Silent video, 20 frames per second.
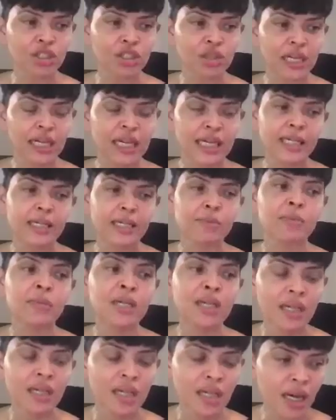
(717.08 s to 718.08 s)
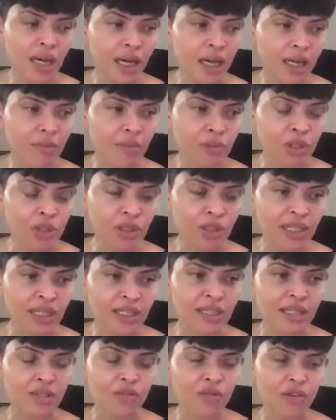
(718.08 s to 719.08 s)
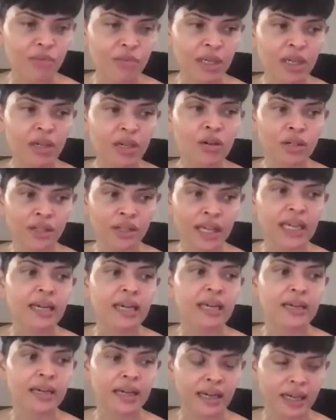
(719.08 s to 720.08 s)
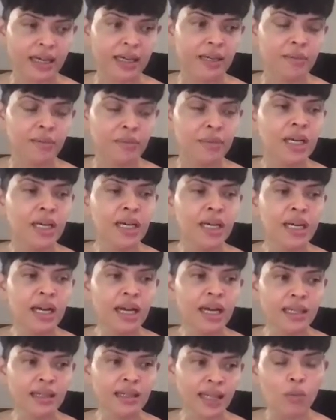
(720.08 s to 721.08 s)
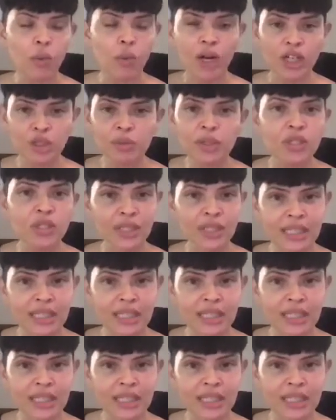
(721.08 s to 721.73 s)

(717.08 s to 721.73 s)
she would come to the United States from Mexico and like watch me during